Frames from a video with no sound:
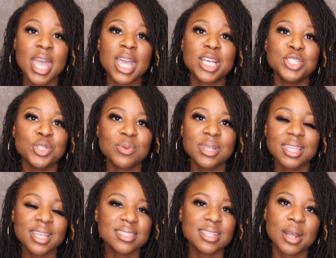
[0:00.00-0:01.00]
and doing
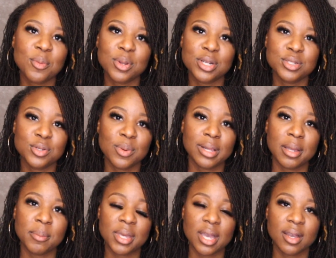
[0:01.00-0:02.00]
things that I want to do while
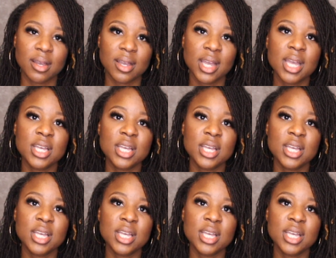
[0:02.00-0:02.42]
I'm young.